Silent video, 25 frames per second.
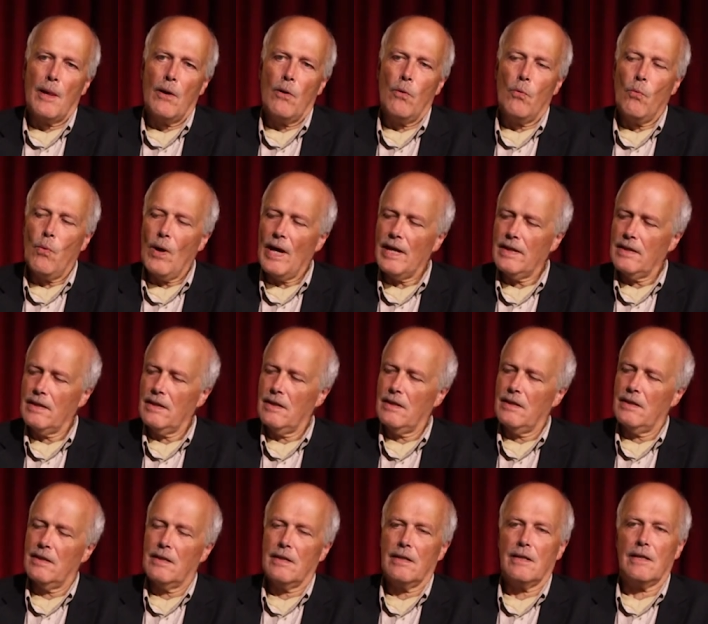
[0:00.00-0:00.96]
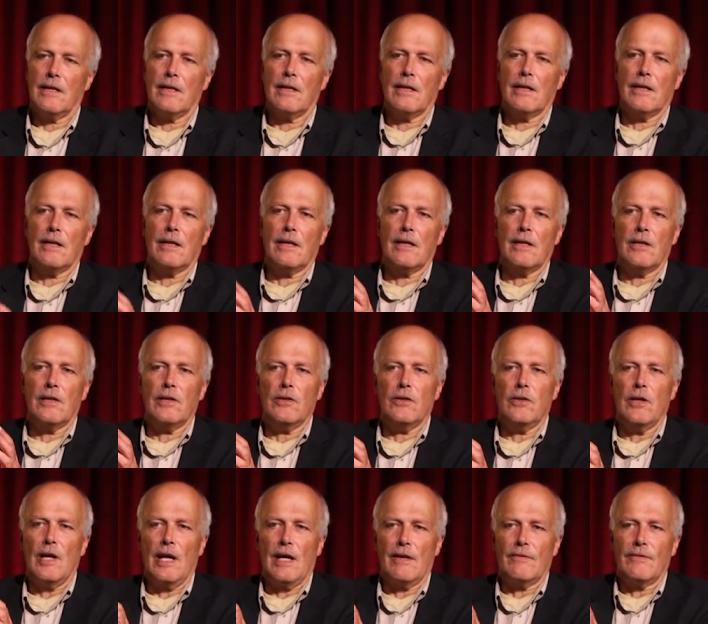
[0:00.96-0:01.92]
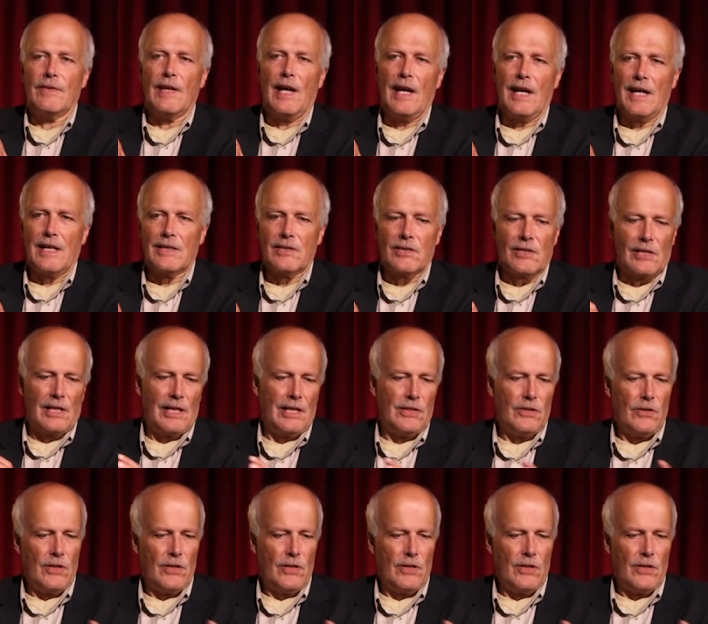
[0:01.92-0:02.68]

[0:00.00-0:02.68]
when you have that and